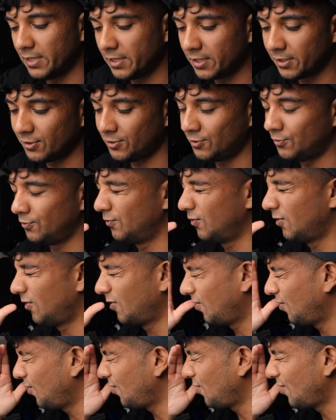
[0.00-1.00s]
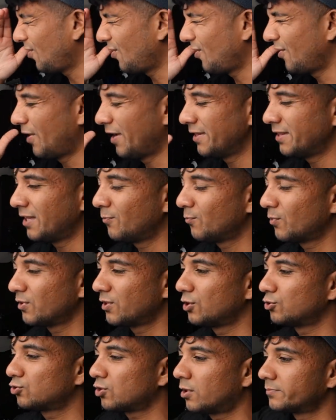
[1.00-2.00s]
hitting you. Oh, and then with
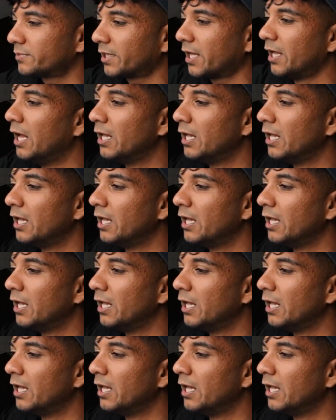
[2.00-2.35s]
the drums,